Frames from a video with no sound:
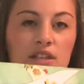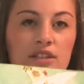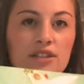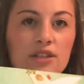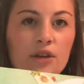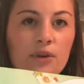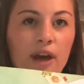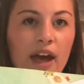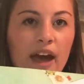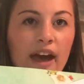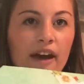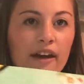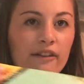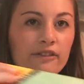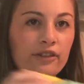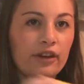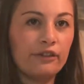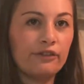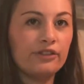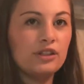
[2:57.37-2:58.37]
So I have
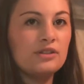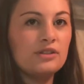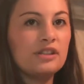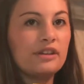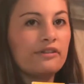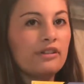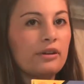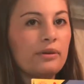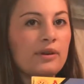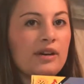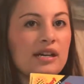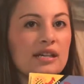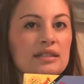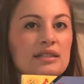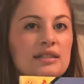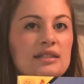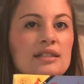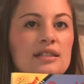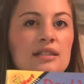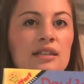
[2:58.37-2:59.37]
a few different
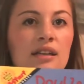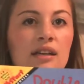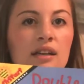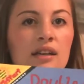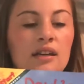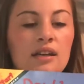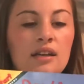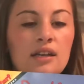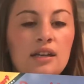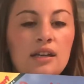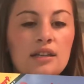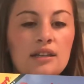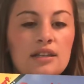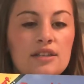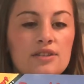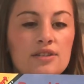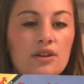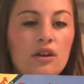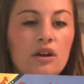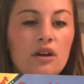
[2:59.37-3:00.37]
ones.
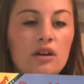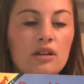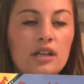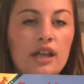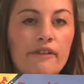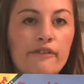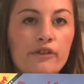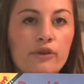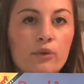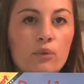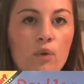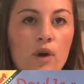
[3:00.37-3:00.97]
These are all level